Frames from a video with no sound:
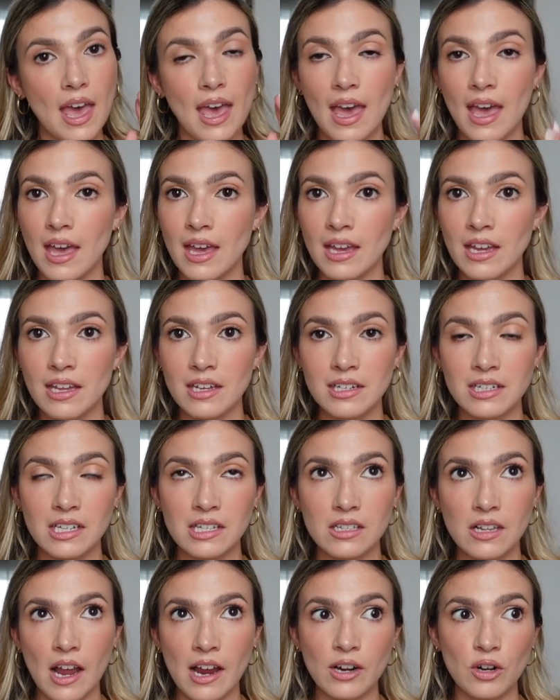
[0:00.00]
a
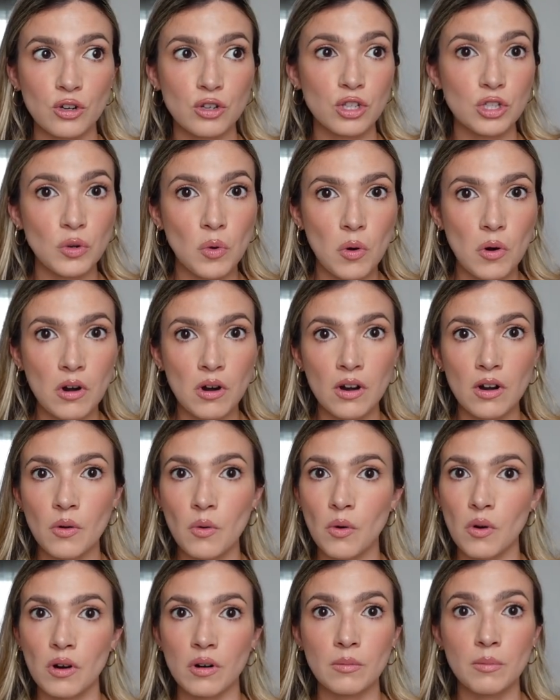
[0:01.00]
designer store
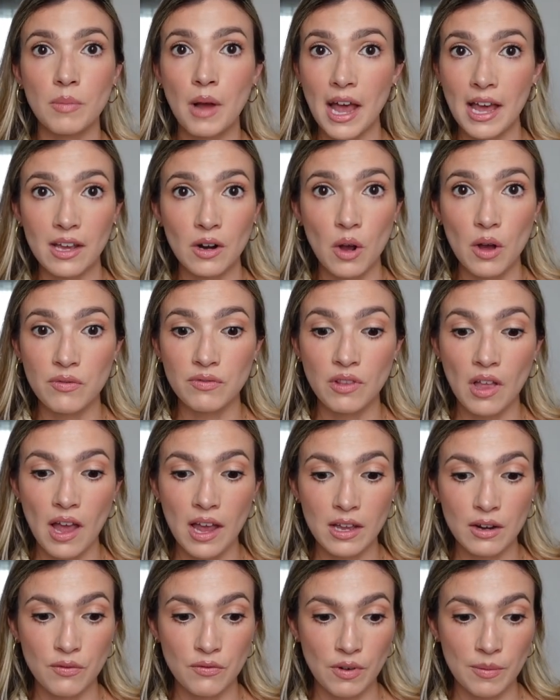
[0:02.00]
or buy it
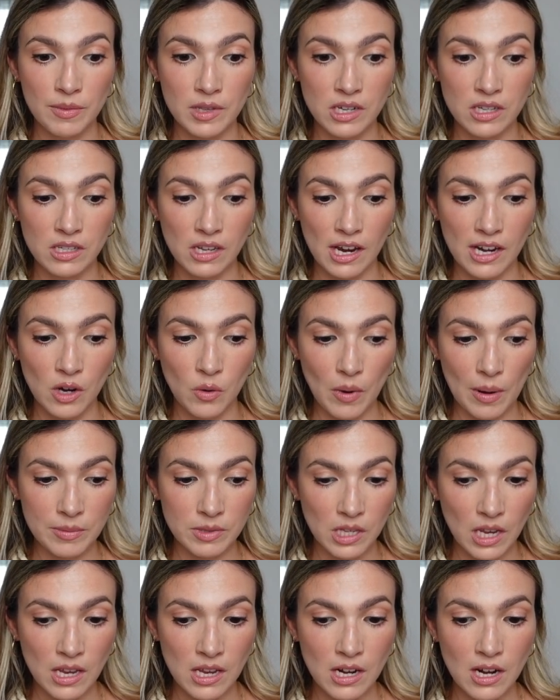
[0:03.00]
offline from the designer
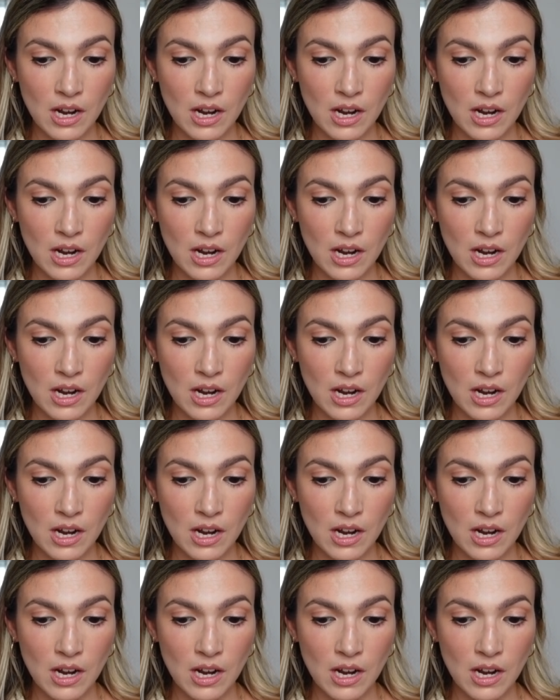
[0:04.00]
website.